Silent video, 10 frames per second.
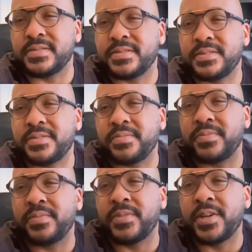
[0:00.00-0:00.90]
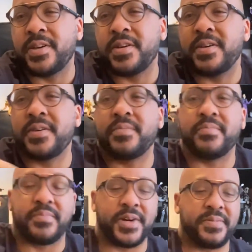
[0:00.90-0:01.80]
Little
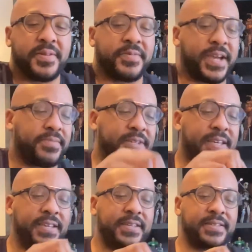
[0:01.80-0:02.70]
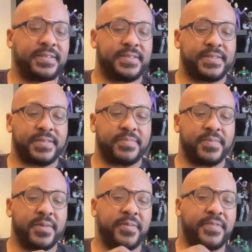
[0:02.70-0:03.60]
mummy wrapped hands,
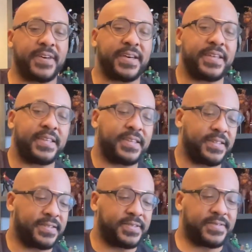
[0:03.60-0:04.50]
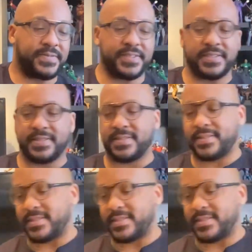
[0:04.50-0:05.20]
mummified hands, fists.